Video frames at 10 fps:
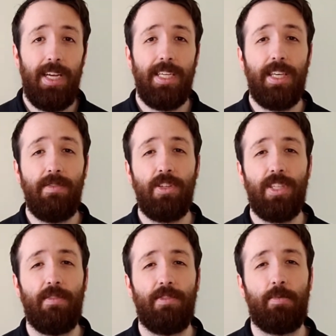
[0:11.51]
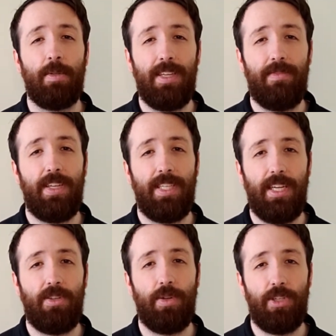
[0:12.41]
Give yourself a specific
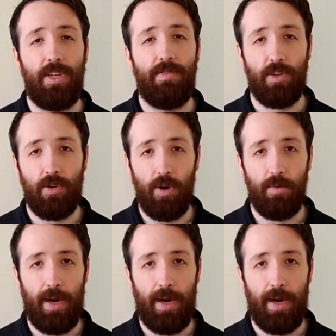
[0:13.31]
date to achieve your goal